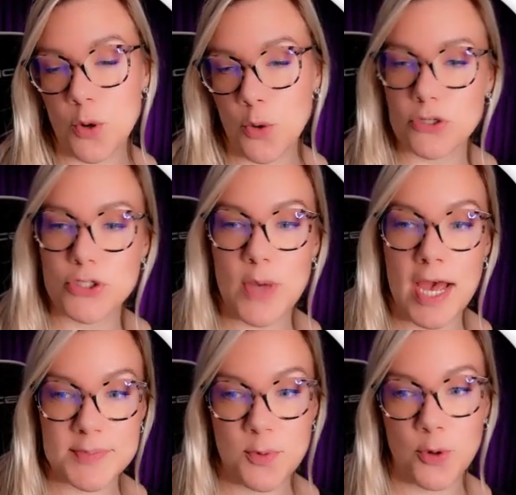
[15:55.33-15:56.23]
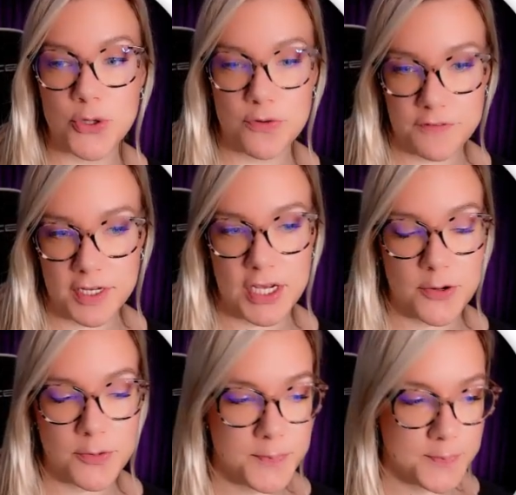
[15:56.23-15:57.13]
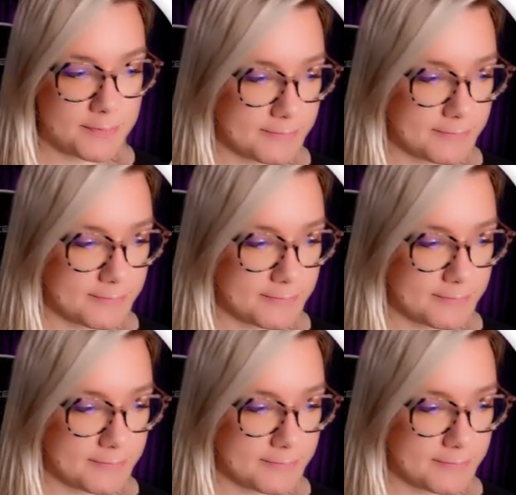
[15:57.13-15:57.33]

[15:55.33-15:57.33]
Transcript: in order to export your video.